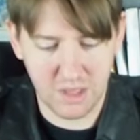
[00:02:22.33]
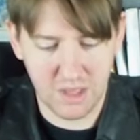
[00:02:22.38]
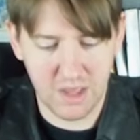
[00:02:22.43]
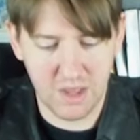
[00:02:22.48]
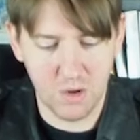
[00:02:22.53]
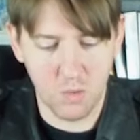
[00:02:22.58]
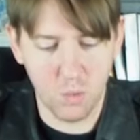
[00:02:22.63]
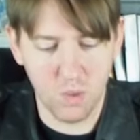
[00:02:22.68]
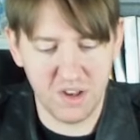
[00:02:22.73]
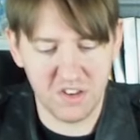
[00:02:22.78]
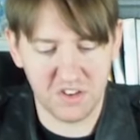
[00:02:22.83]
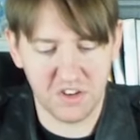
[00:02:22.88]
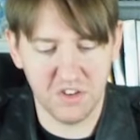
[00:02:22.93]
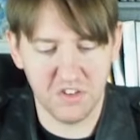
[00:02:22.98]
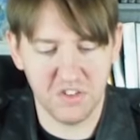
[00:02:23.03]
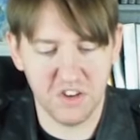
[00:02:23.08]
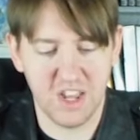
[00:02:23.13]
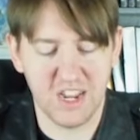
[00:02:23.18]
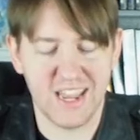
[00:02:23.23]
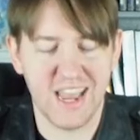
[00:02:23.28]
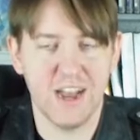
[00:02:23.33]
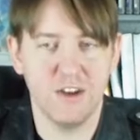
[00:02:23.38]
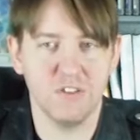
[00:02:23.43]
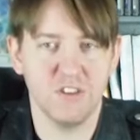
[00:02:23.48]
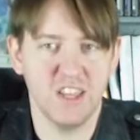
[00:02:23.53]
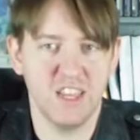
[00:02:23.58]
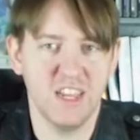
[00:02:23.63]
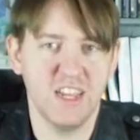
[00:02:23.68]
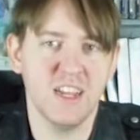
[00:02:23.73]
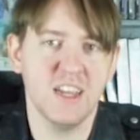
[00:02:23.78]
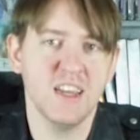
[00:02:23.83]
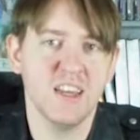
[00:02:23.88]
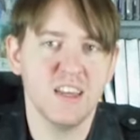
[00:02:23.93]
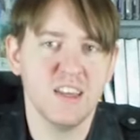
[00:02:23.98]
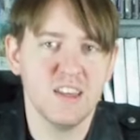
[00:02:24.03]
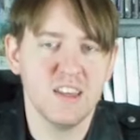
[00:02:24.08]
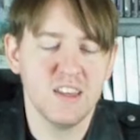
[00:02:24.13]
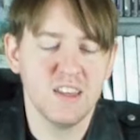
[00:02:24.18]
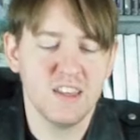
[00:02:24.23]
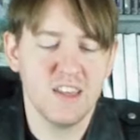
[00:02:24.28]
Wesker's accounting
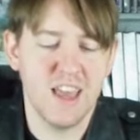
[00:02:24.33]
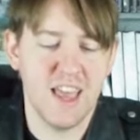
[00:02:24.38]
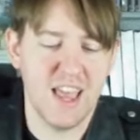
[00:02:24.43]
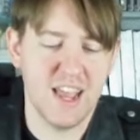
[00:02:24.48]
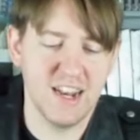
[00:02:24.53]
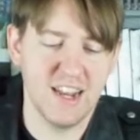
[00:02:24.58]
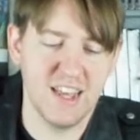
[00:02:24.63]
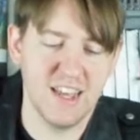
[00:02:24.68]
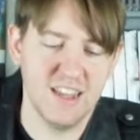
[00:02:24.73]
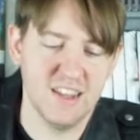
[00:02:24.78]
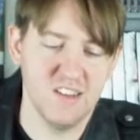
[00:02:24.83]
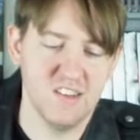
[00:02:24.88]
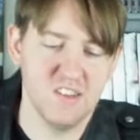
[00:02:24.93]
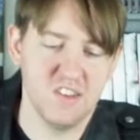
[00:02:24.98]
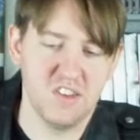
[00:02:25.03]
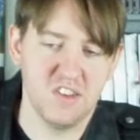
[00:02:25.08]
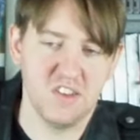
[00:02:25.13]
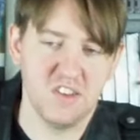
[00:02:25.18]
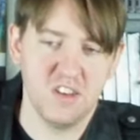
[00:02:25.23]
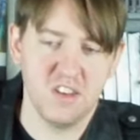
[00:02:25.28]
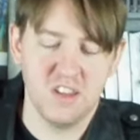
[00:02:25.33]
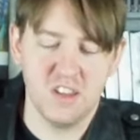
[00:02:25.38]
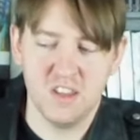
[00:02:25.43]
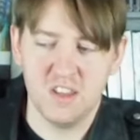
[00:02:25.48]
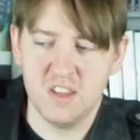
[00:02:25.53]
and his